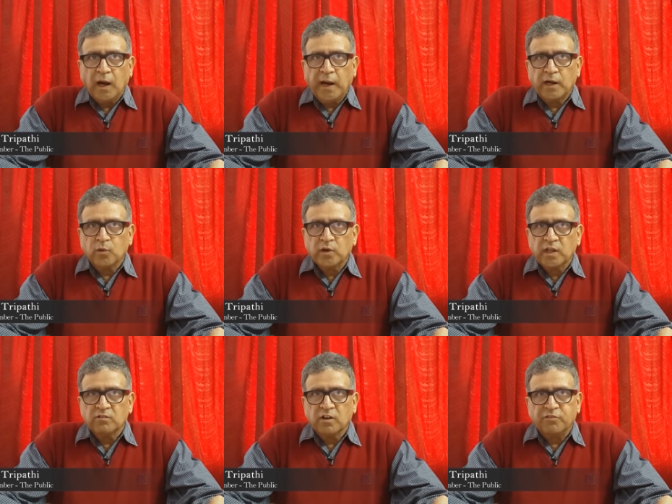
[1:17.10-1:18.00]
I
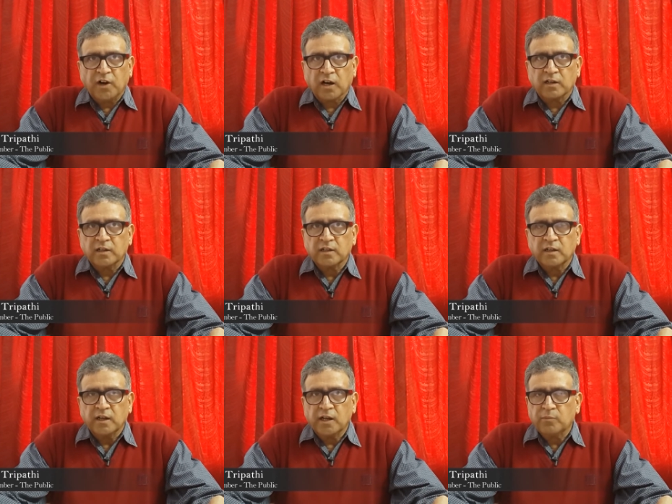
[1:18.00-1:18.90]
don't give a fuck.
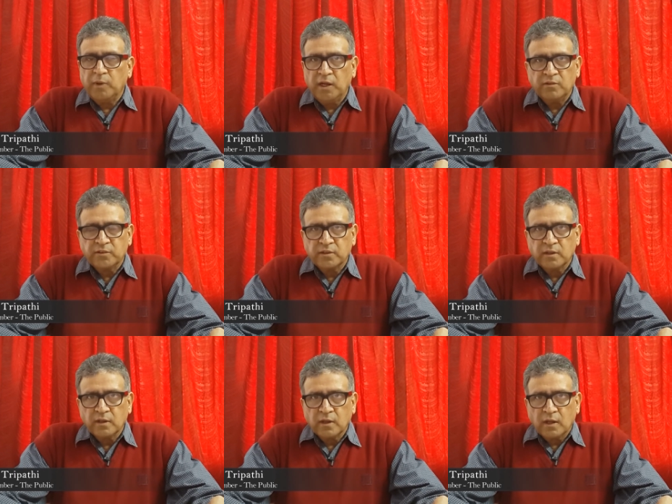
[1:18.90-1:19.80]
It means
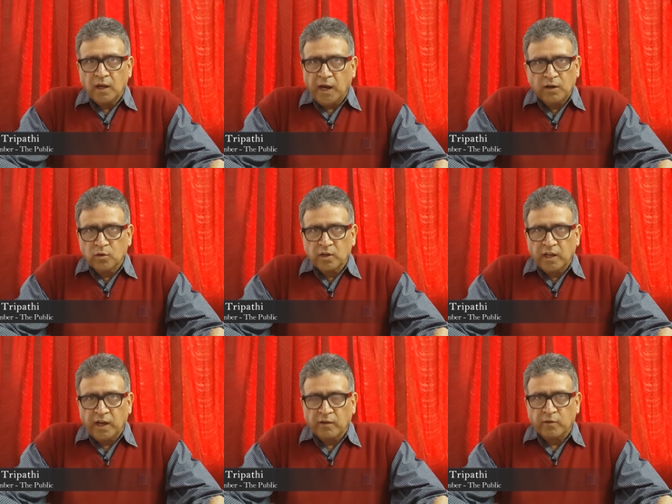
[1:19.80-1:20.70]
I don't
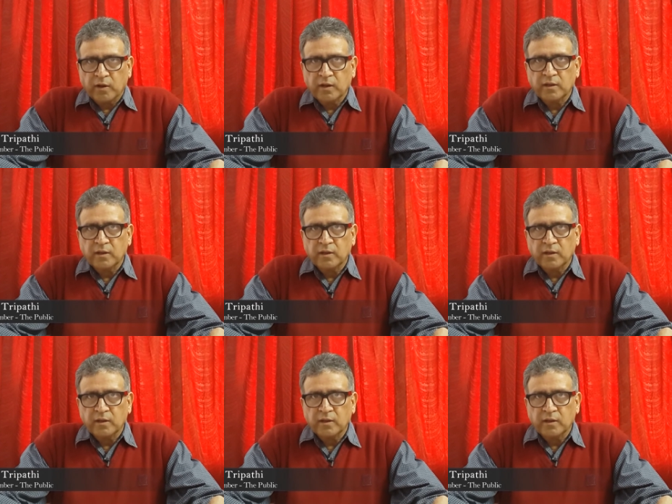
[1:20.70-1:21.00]
care.